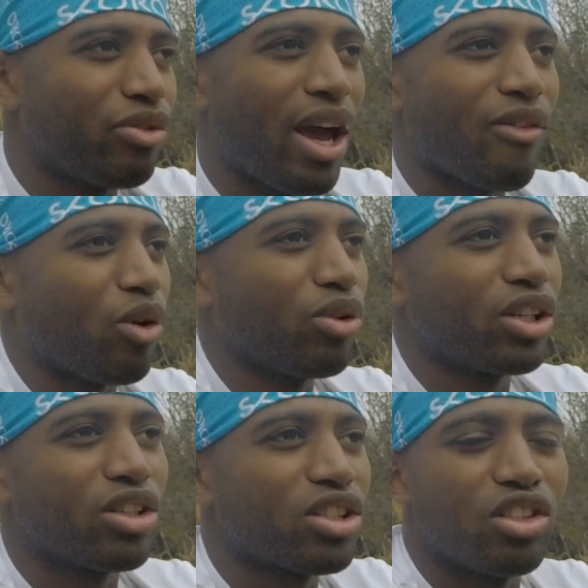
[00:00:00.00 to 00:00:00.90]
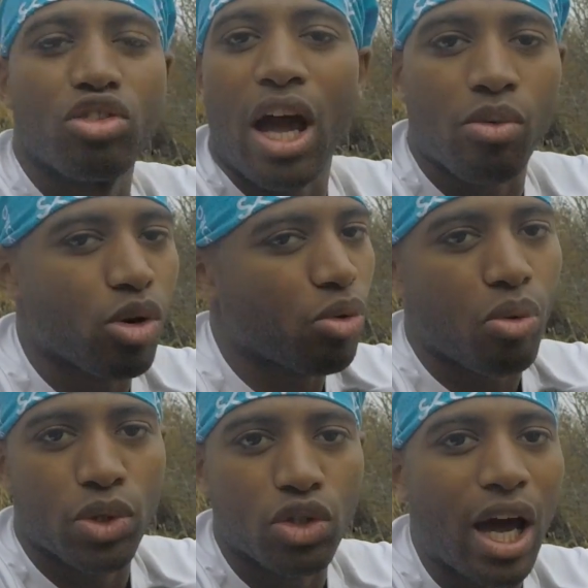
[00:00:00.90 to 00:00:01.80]
If you have rolling hills, then you got to work
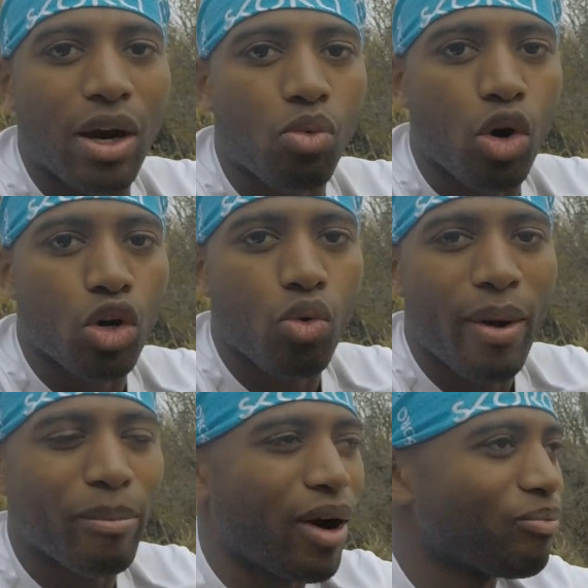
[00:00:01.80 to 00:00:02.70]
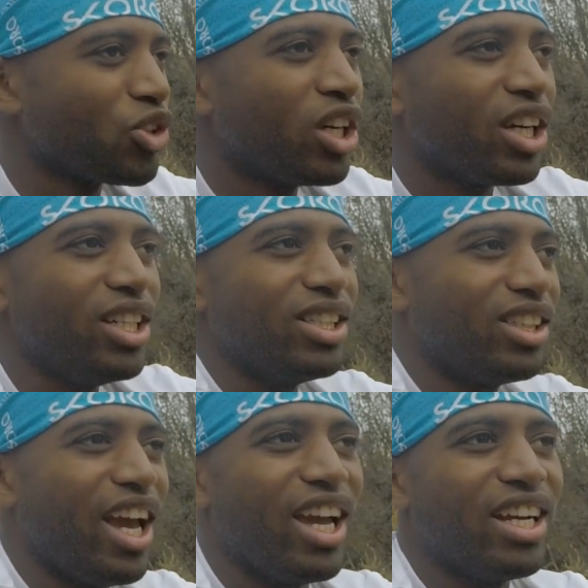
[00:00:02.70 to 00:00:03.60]
with what you got to work with. But
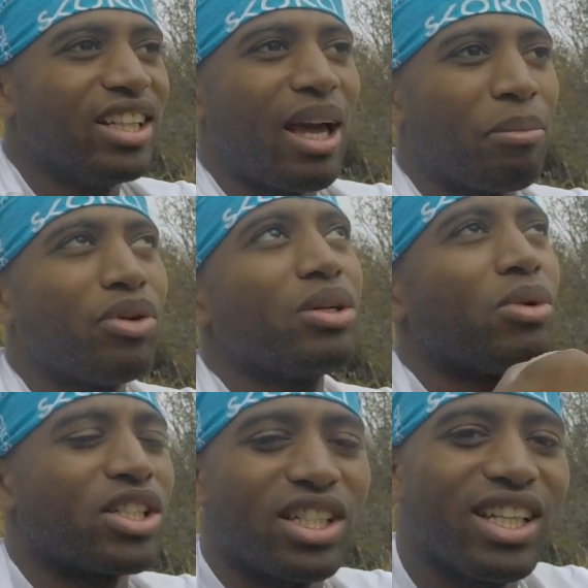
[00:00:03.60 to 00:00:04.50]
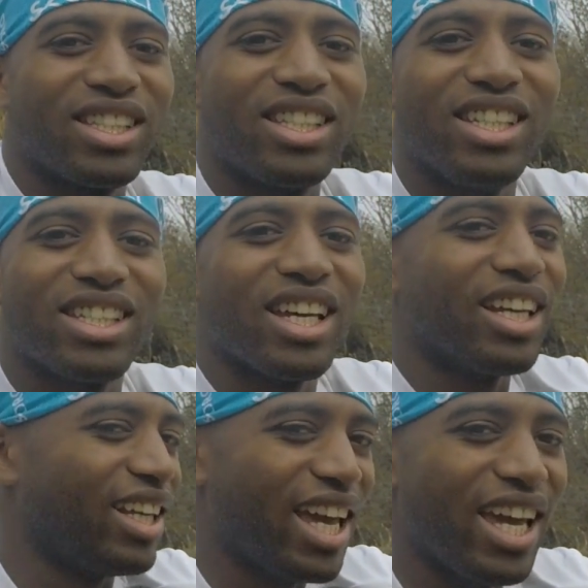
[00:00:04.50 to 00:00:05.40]
anything that pretty much gets these
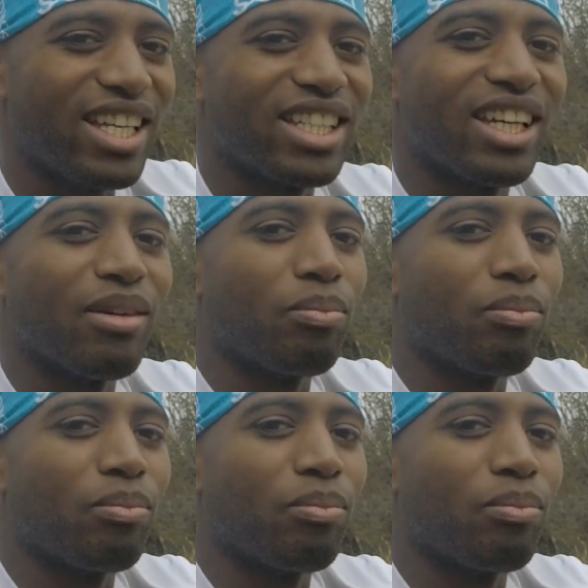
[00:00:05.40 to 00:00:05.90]
legs